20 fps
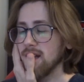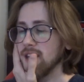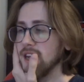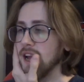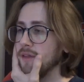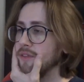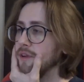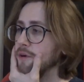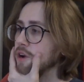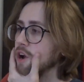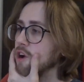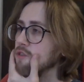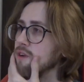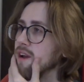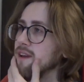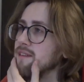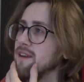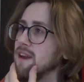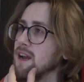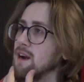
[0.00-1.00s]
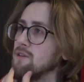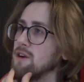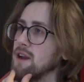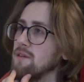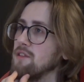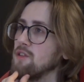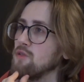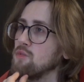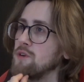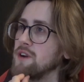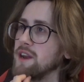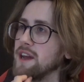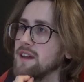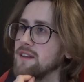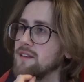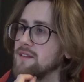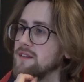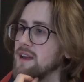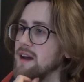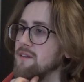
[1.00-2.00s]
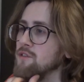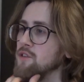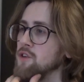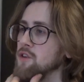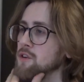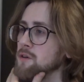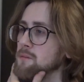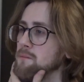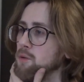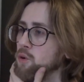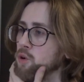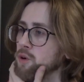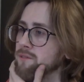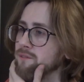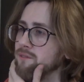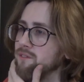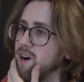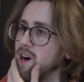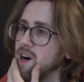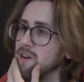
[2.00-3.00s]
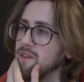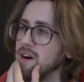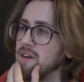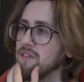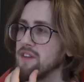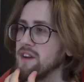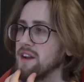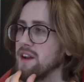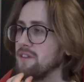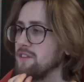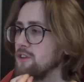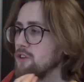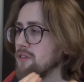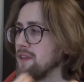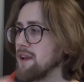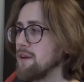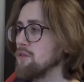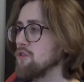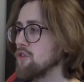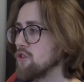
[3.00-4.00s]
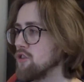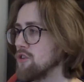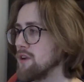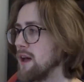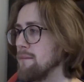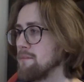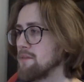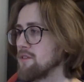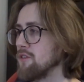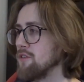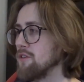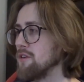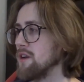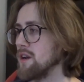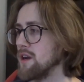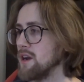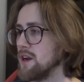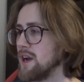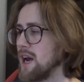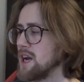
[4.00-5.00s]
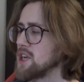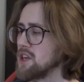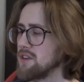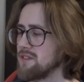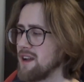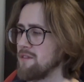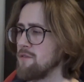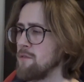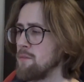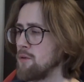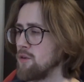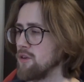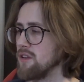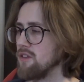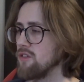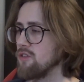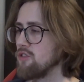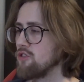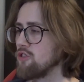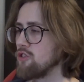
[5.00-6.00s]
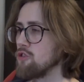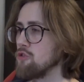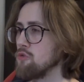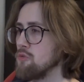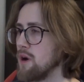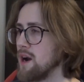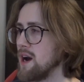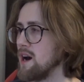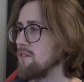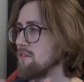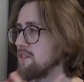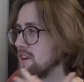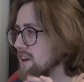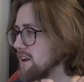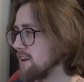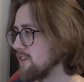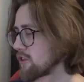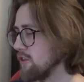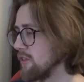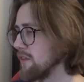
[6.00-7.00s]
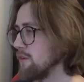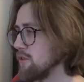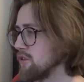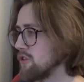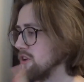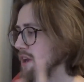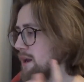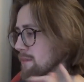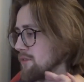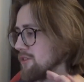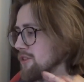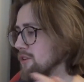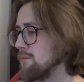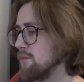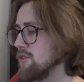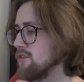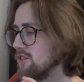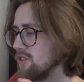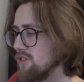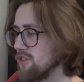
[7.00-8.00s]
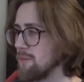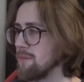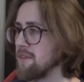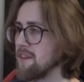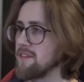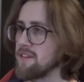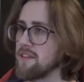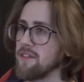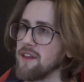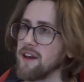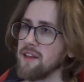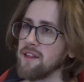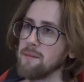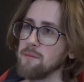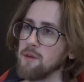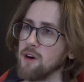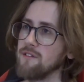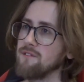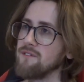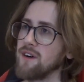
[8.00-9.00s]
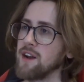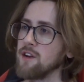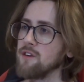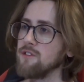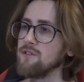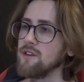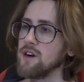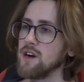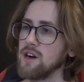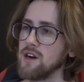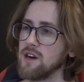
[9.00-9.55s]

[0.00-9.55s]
yeah, there we go. Rating, I'll give this one a 7.5 out of 10. I do think it was a good episode. Actually, 7.2 out of 10. I do think it was a good episode, but just some things in there that I'm not a fan of.